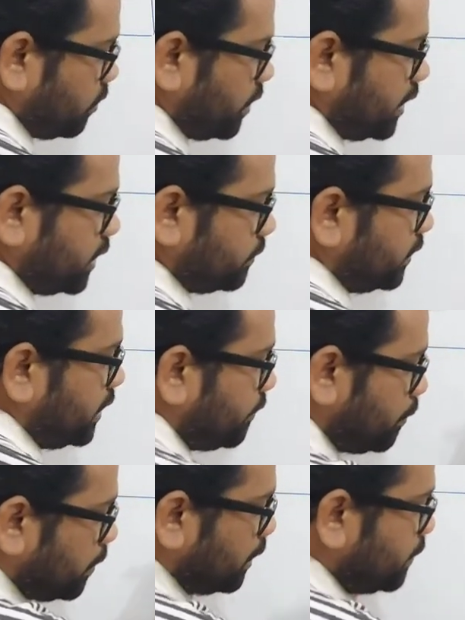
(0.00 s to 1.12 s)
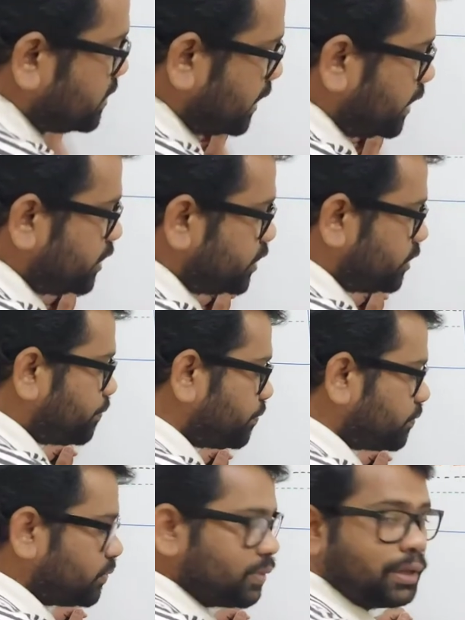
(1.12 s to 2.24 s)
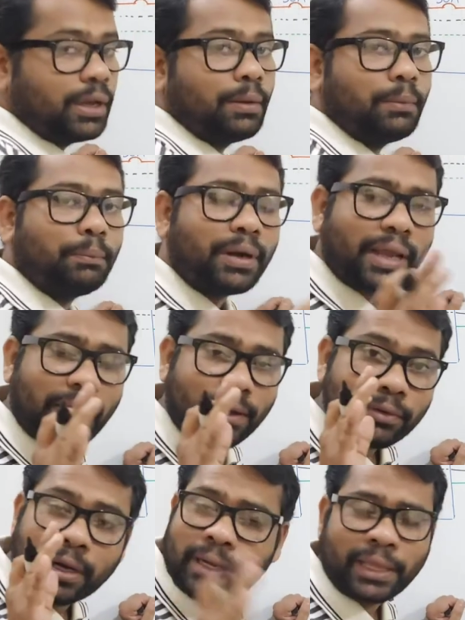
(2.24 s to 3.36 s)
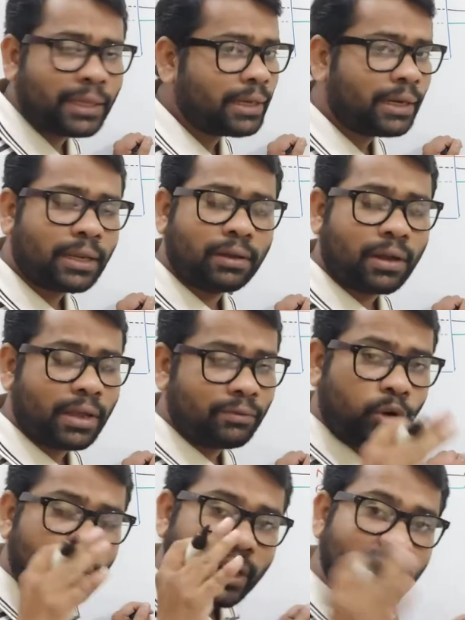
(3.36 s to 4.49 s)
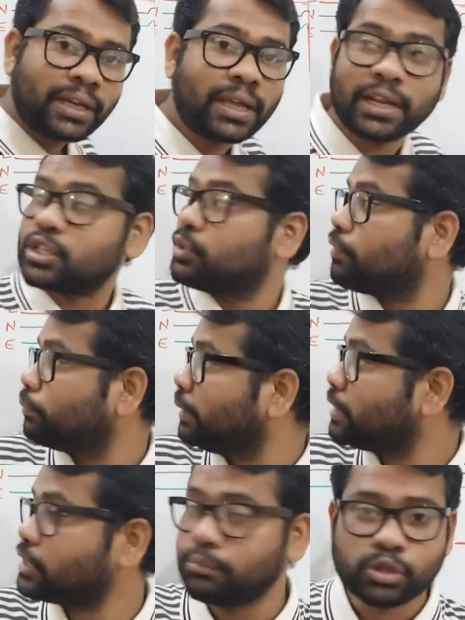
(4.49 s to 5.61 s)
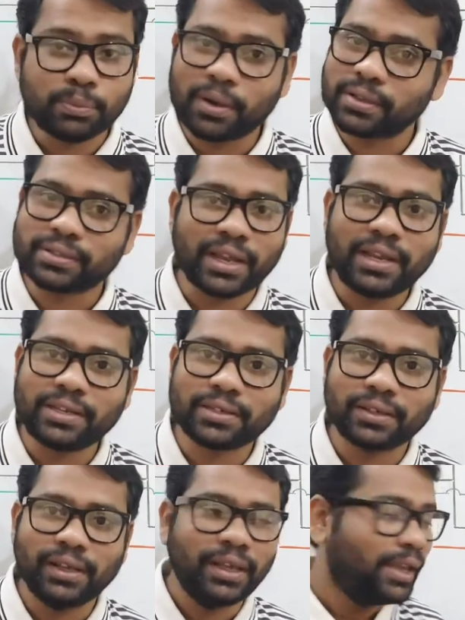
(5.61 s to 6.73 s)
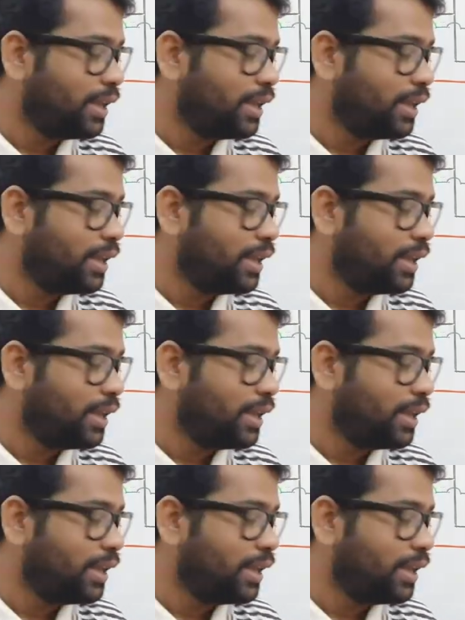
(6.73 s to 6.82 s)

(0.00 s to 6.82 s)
Look at here. Here one bulb is arranged. But I have not taken connection from the distribution box, right?